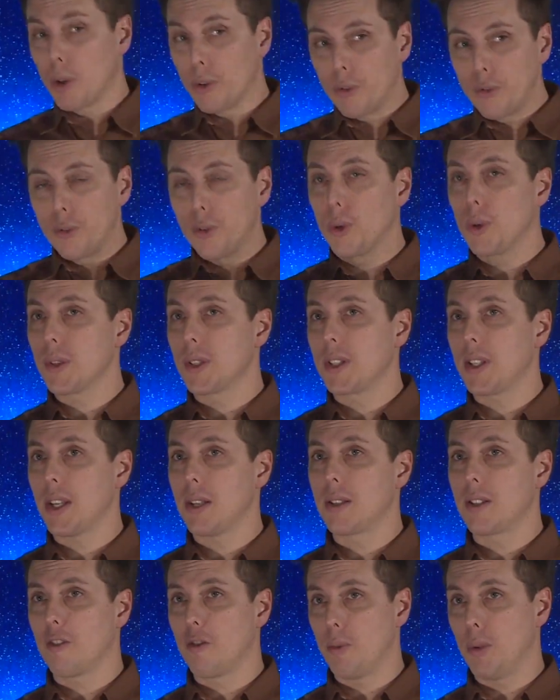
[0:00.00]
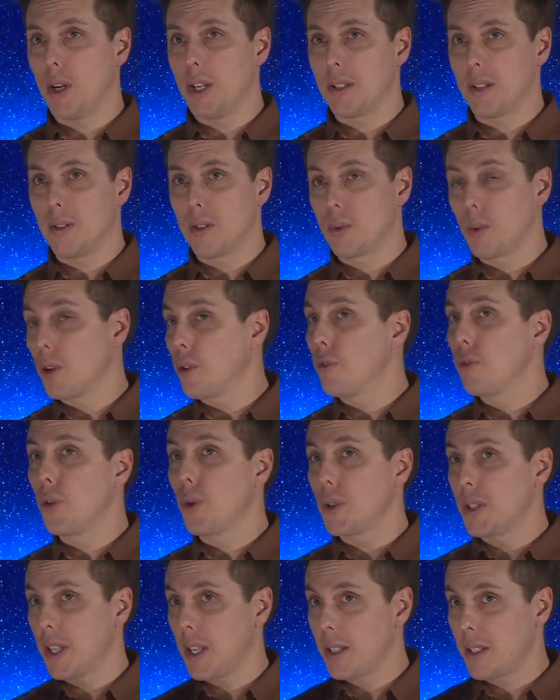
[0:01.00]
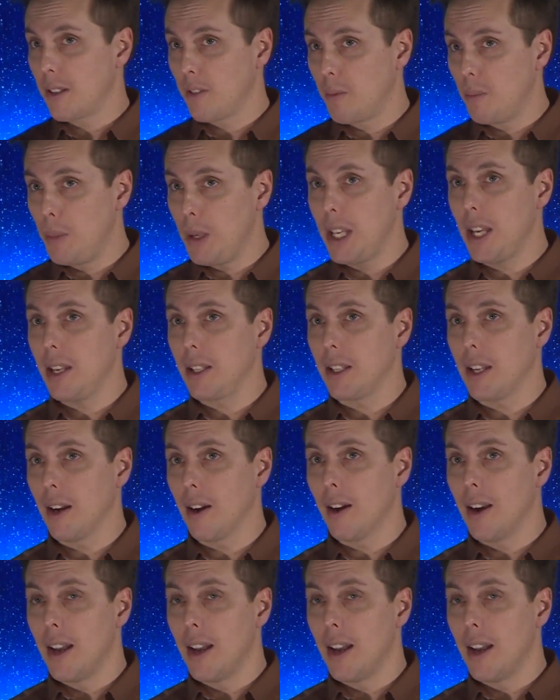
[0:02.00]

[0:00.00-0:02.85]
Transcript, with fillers: a full sense of presence, with a full sense of being there.